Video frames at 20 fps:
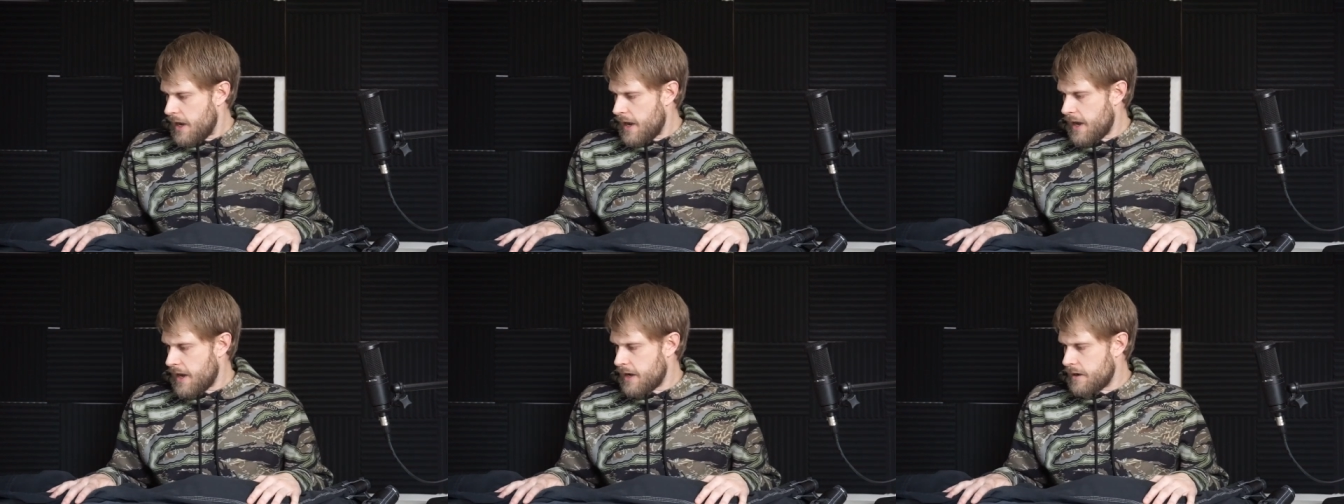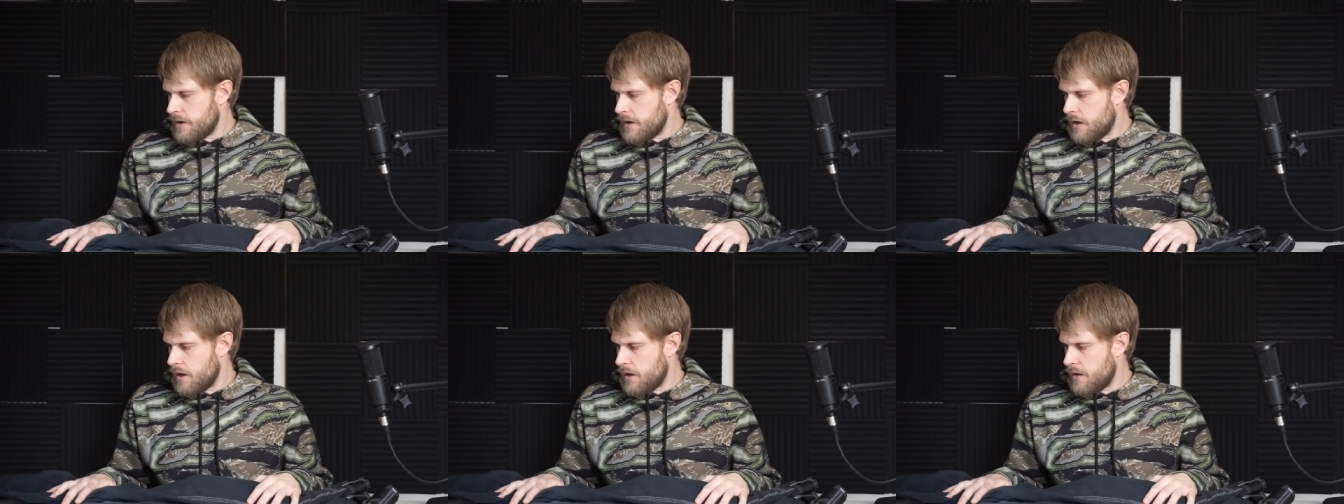
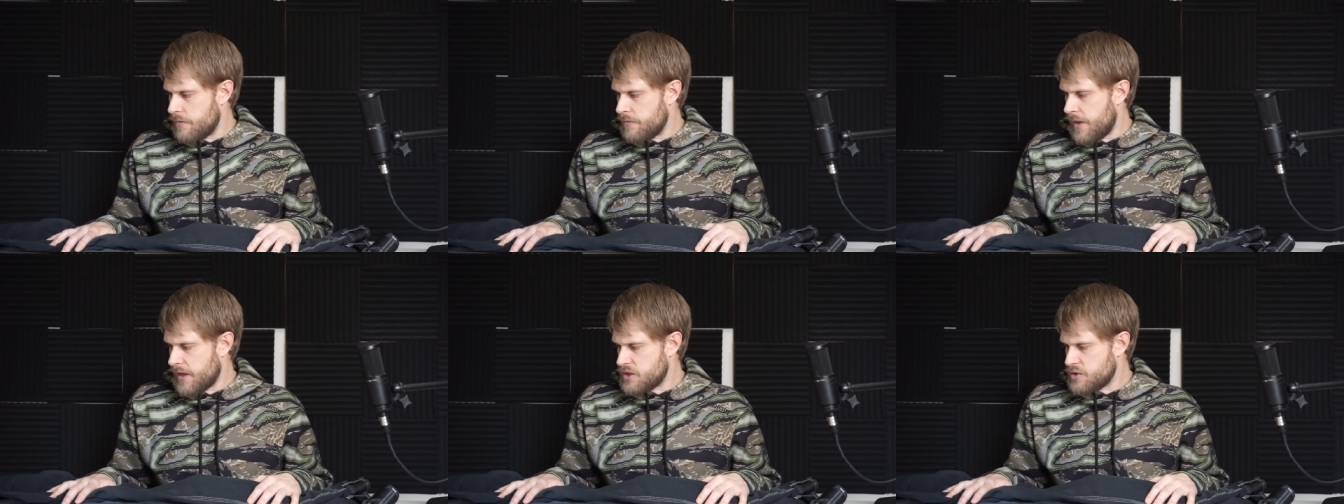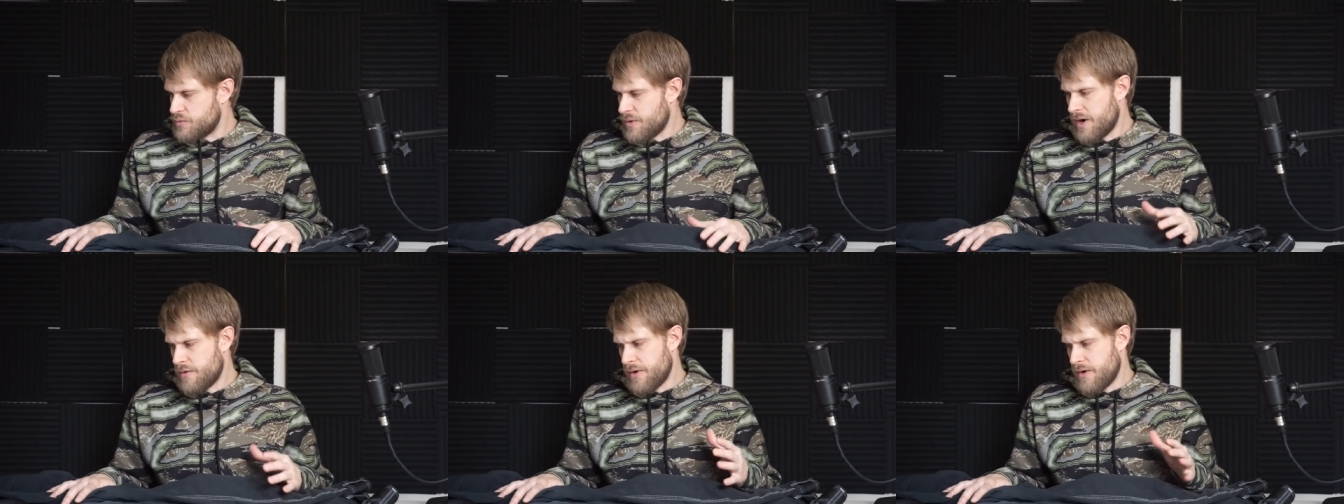and uh,
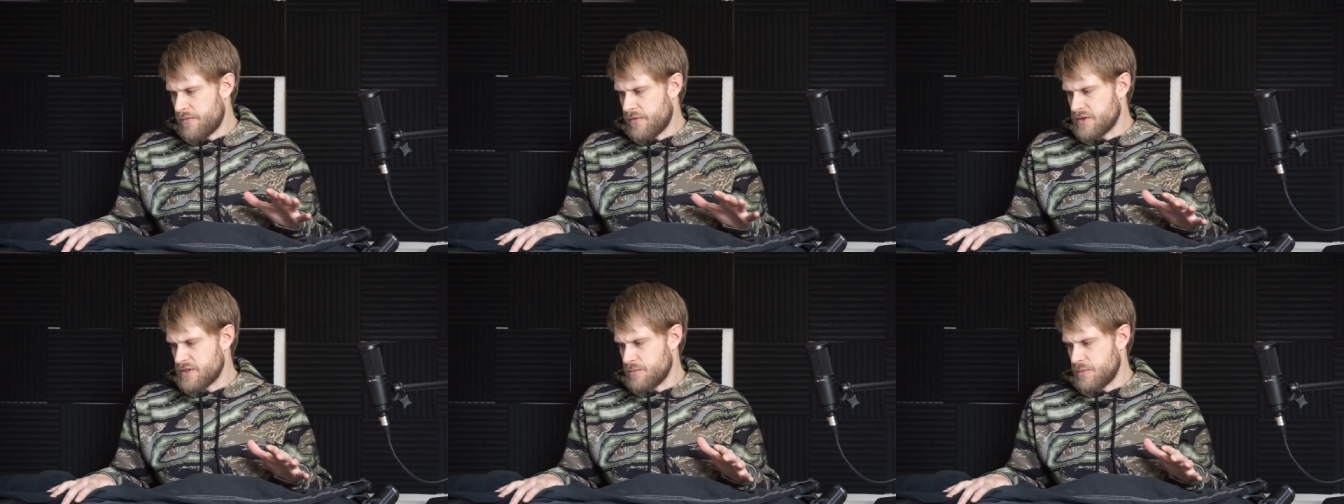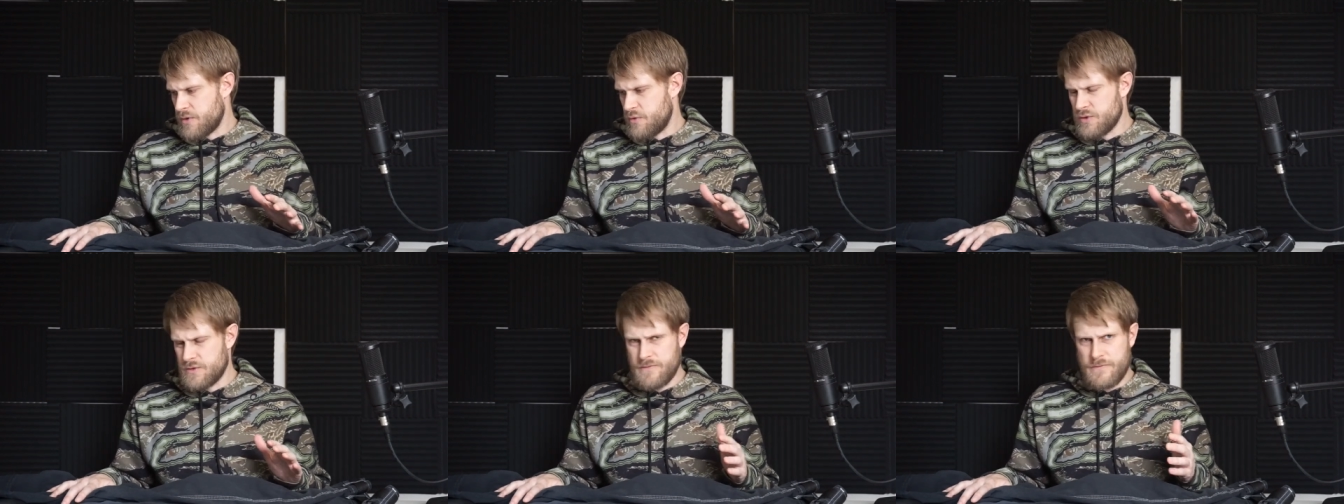that's right around for
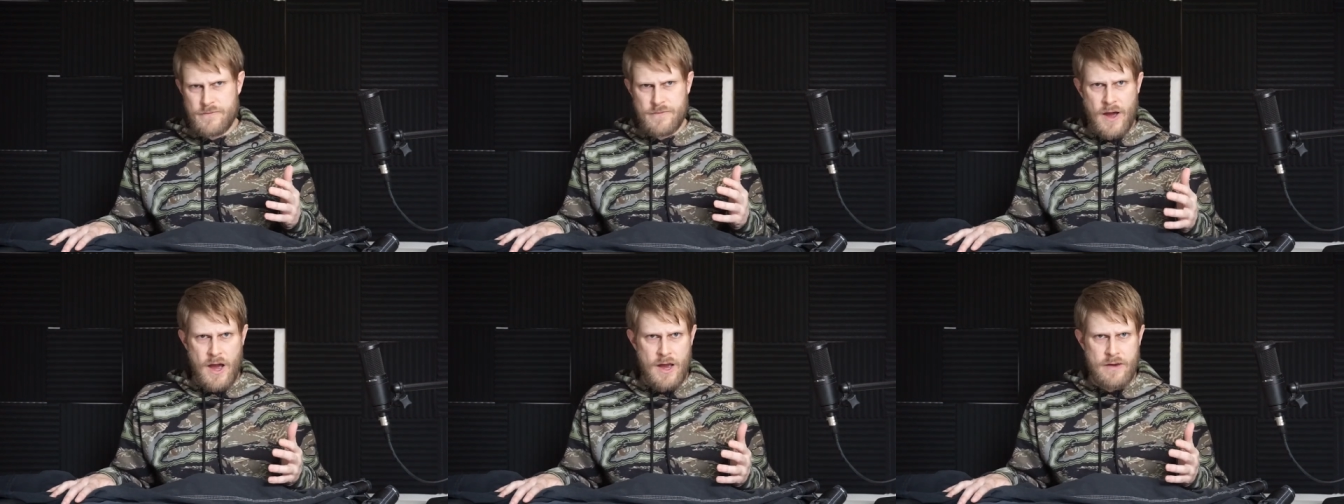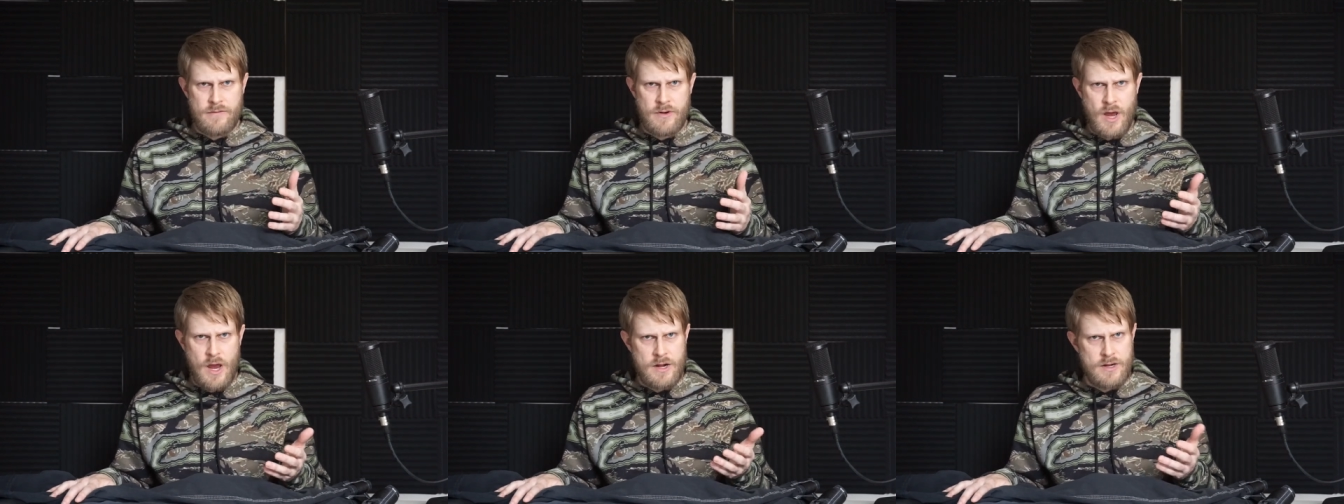somebody who's
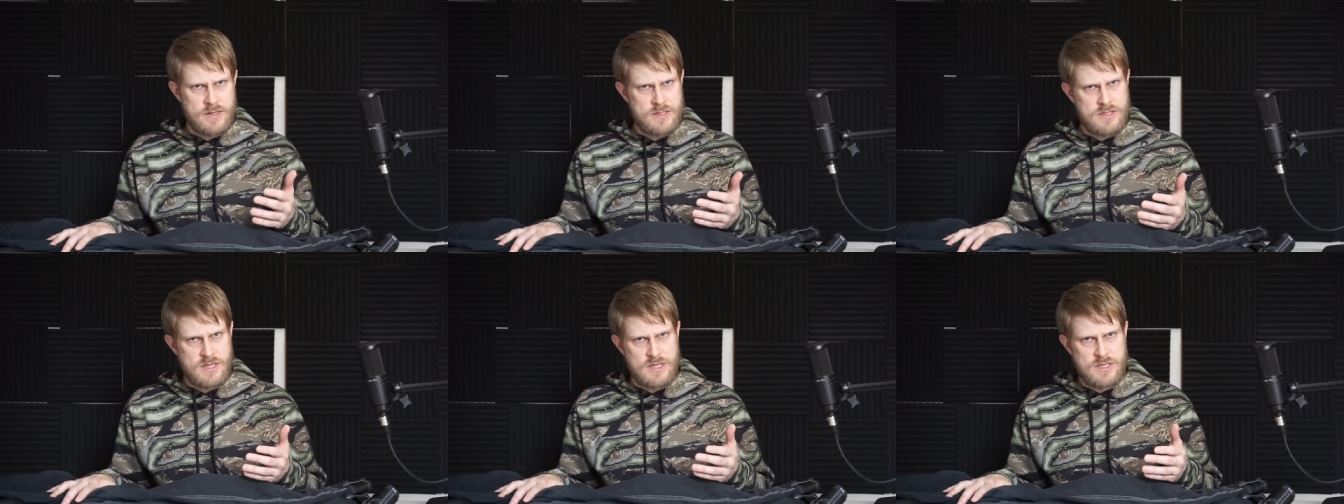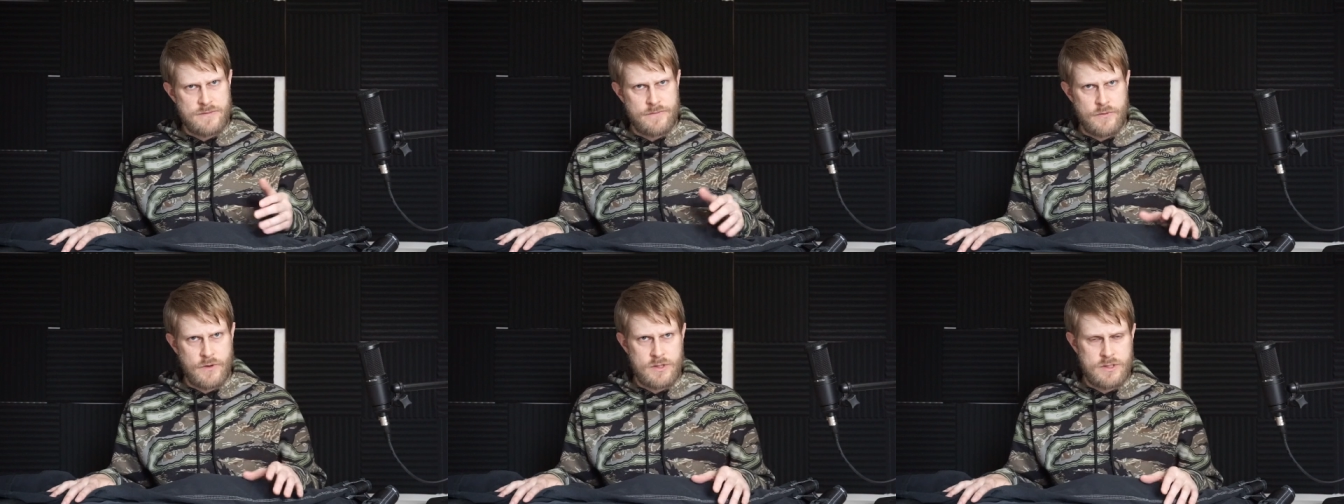5'9 to
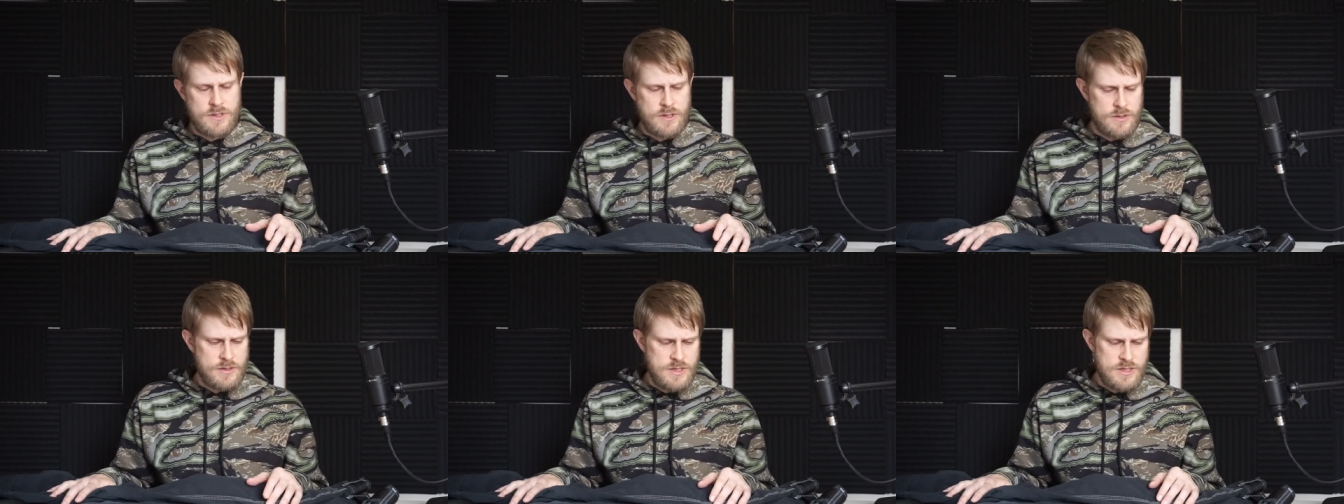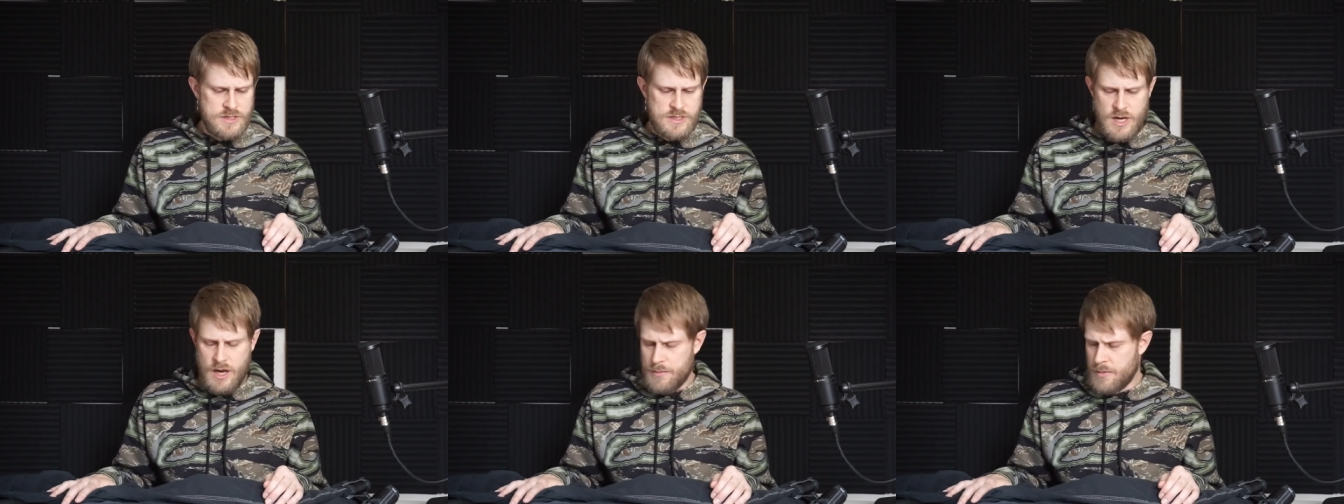6 foot.
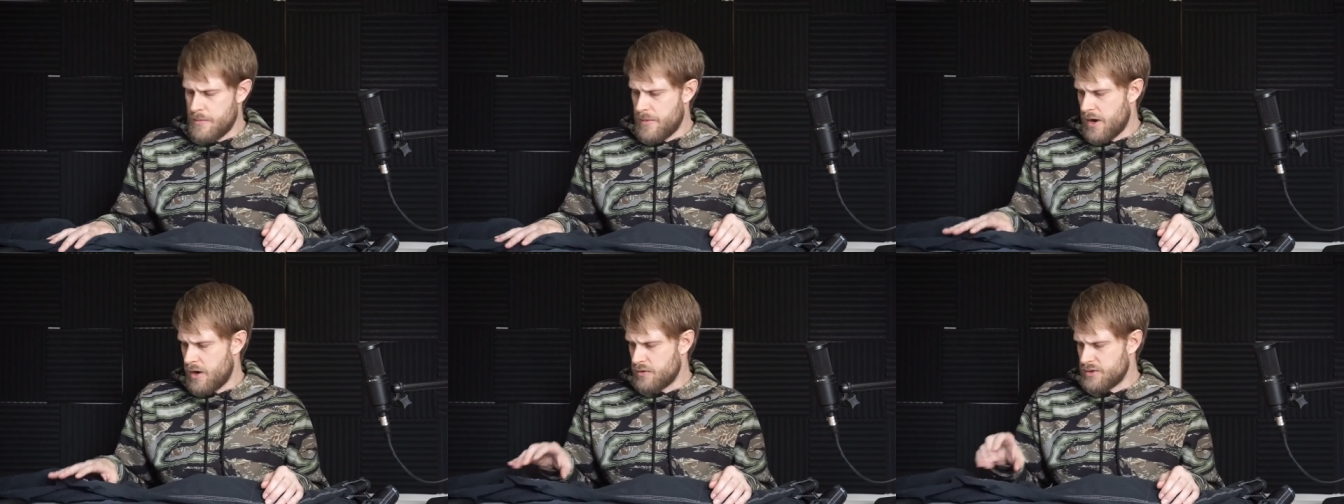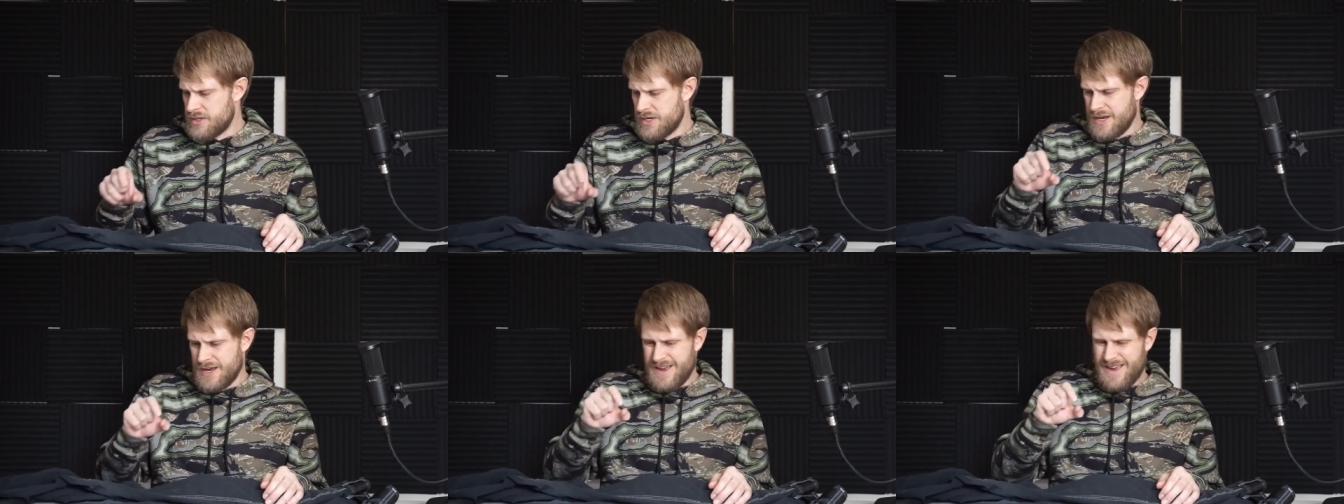These come
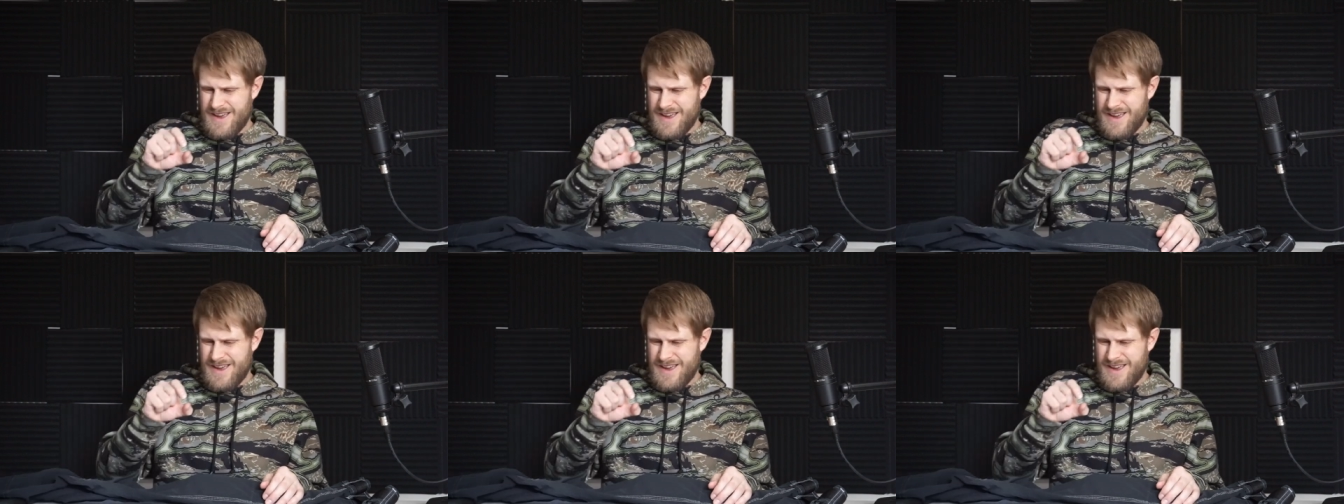about